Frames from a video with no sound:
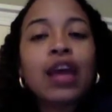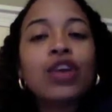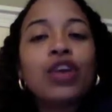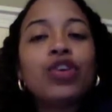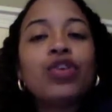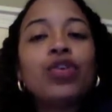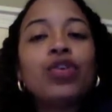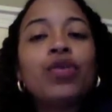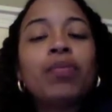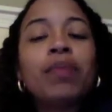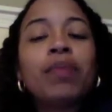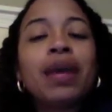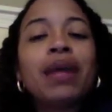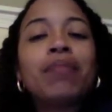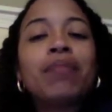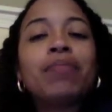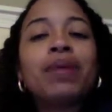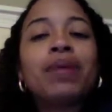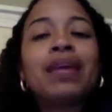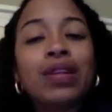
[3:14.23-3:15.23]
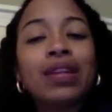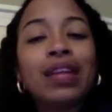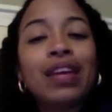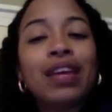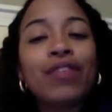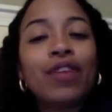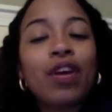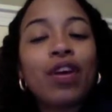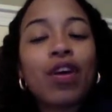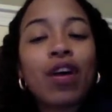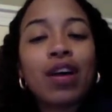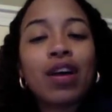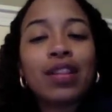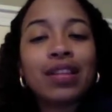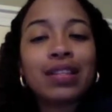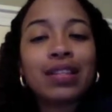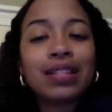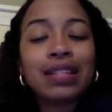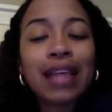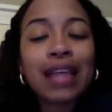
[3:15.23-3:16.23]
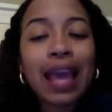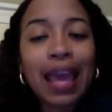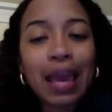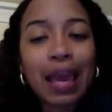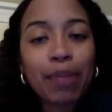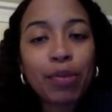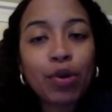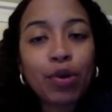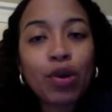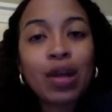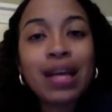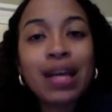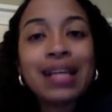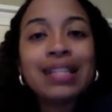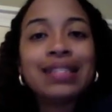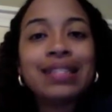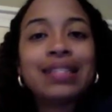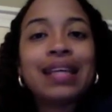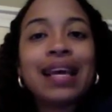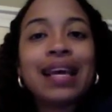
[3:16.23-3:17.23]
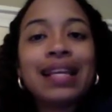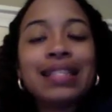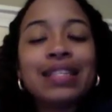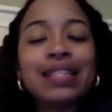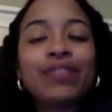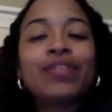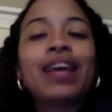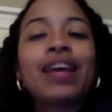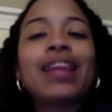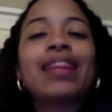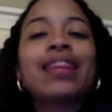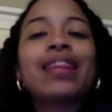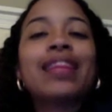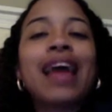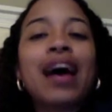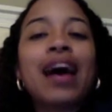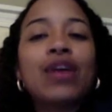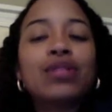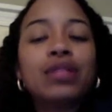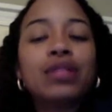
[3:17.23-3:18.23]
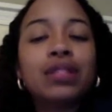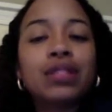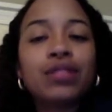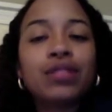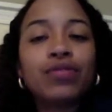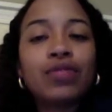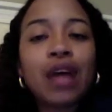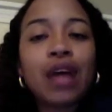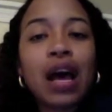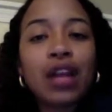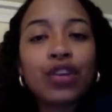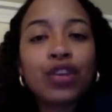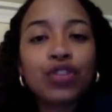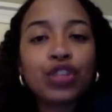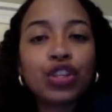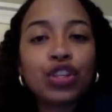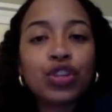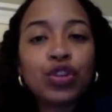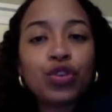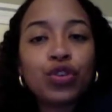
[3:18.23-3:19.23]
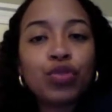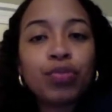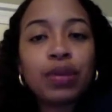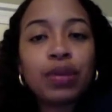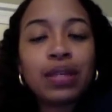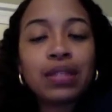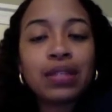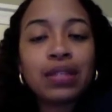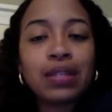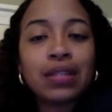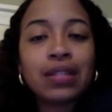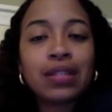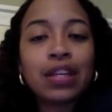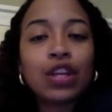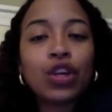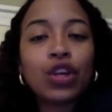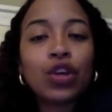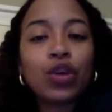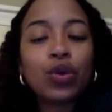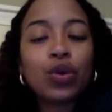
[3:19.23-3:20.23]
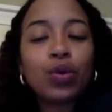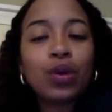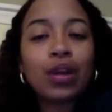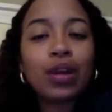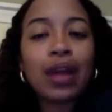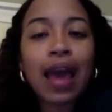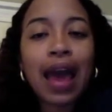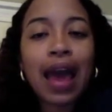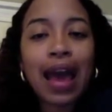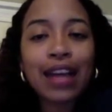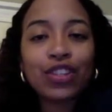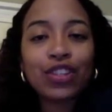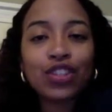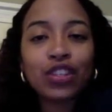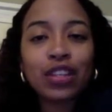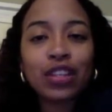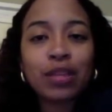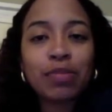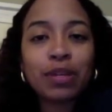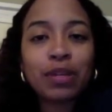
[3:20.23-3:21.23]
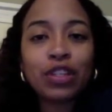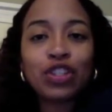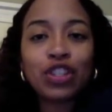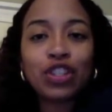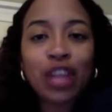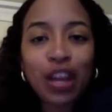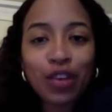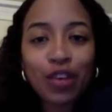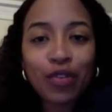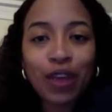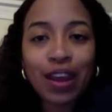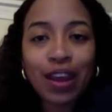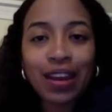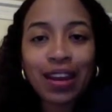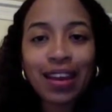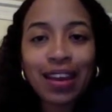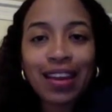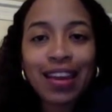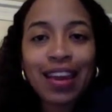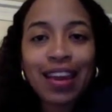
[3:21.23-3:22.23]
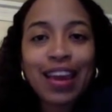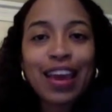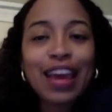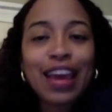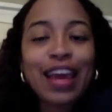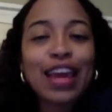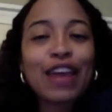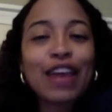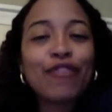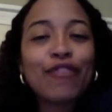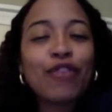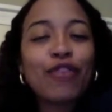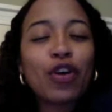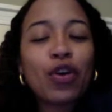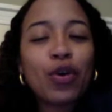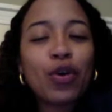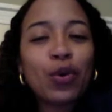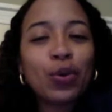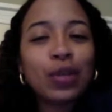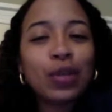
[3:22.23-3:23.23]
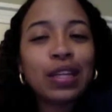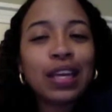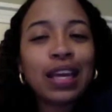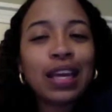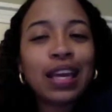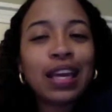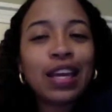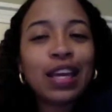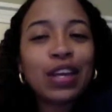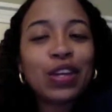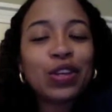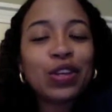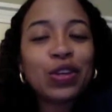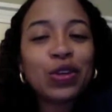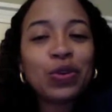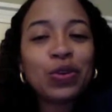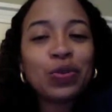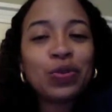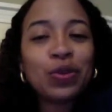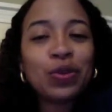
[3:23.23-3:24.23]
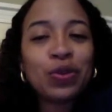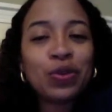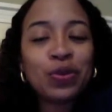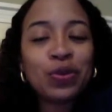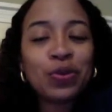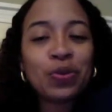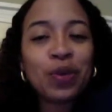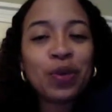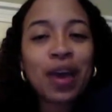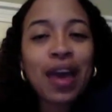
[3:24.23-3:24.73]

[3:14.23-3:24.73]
you may be leaving on the table tens, if not thousands of dollars in new business that you could actually be generating if only you knew